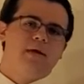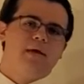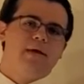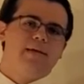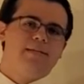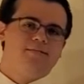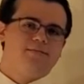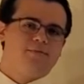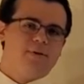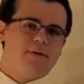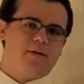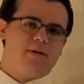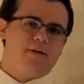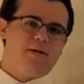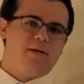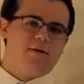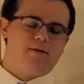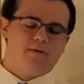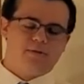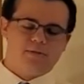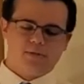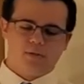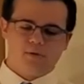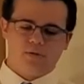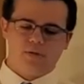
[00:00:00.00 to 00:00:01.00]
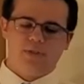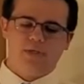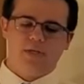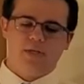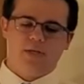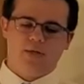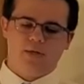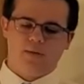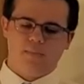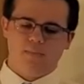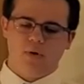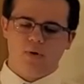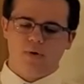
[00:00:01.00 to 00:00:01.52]
as ventilator-associated
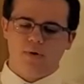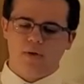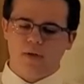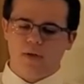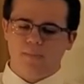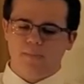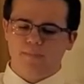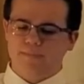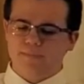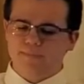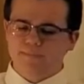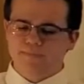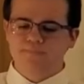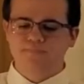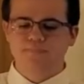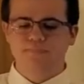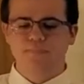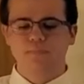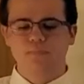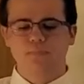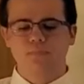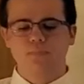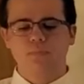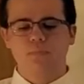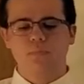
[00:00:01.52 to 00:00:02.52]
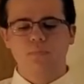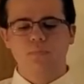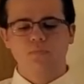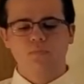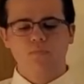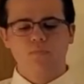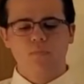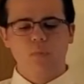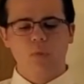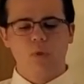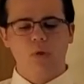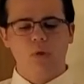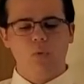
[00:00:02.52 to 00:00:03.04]
pneumonia?
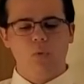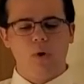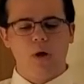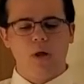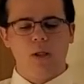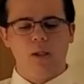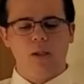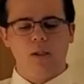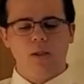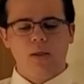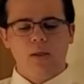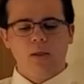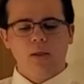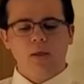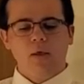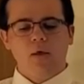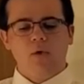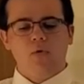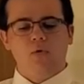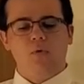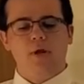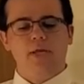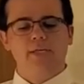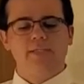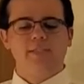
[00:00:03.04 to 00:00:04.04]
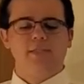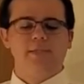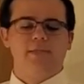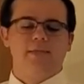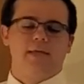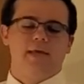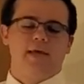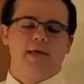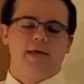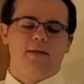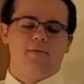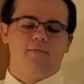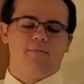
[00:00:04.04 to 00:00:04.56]
Well, raising the
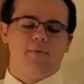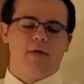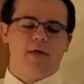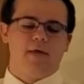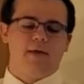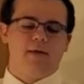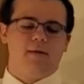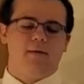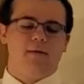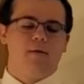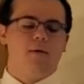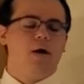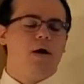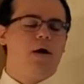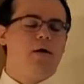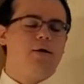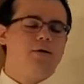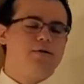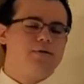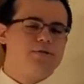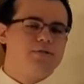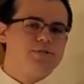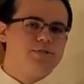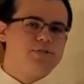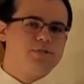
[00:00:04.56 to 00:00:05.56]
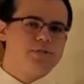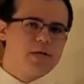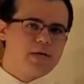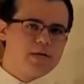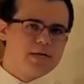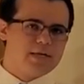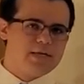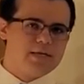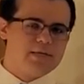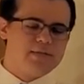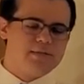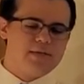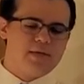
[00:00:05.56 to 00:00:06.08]
head of bed under
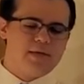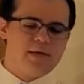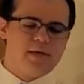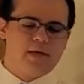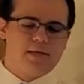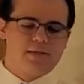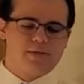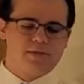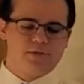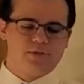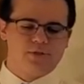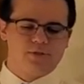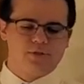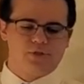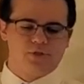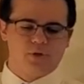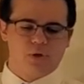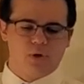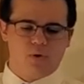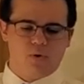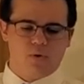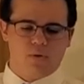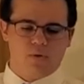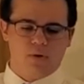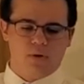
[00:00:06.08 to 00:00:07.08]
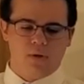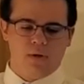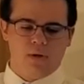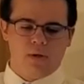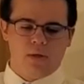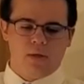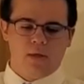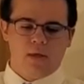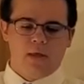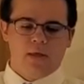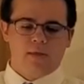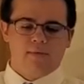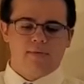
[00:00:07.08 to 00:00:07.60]
studies has shown
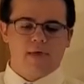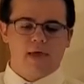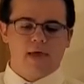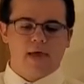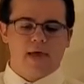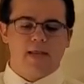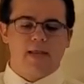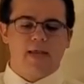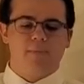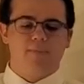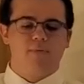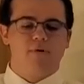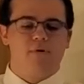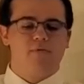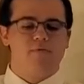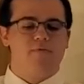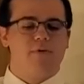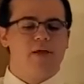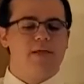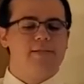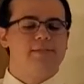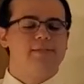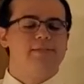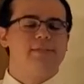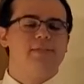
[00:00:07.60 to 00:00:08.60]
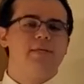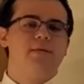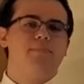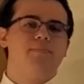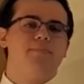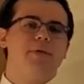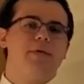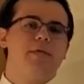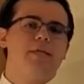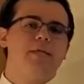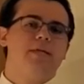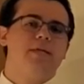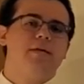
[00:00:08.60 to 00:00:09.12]
that it prevents the
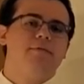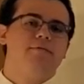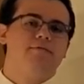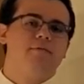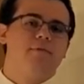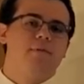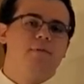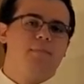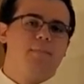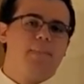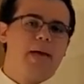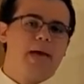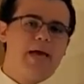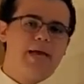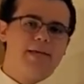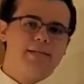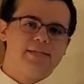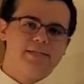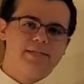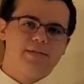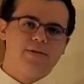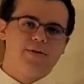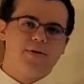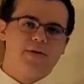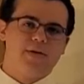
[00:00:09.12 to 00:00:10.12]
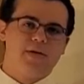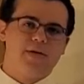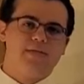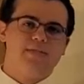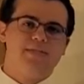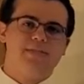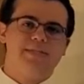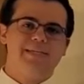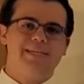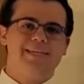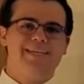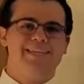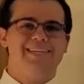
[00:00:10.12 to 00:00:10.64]
ability for the bacteria
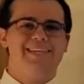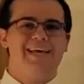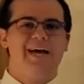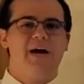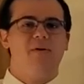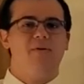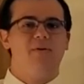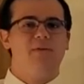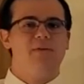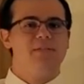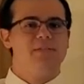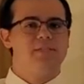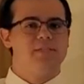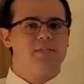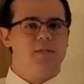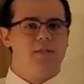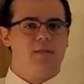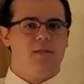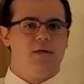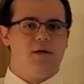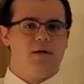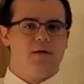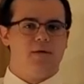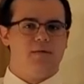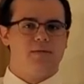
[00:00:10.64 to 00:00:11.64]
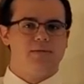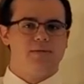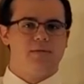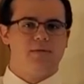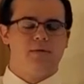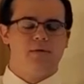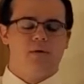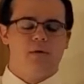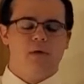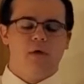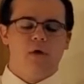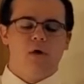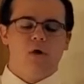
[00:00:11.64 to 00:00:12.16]
to get down into the lungs.
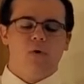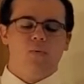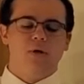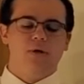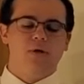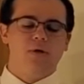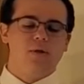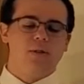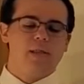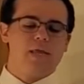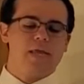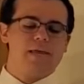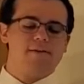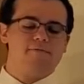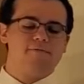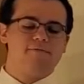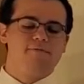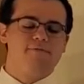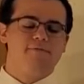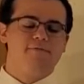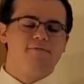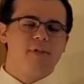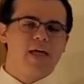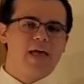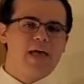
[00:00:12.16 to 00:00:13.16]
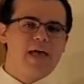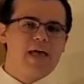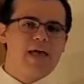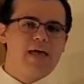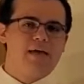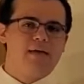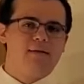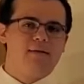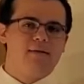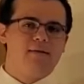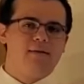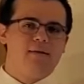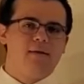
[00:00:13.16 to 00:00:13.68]
When you're laying
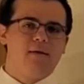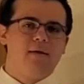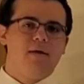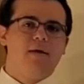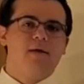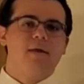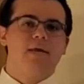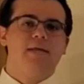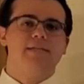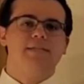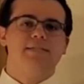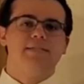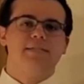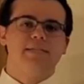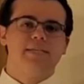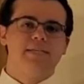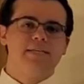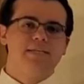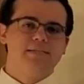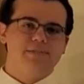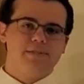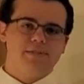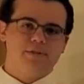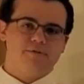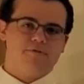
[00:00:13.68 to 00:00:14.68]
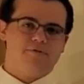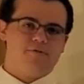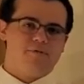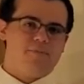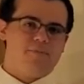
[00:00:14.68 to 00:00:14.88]
flat, it's easier for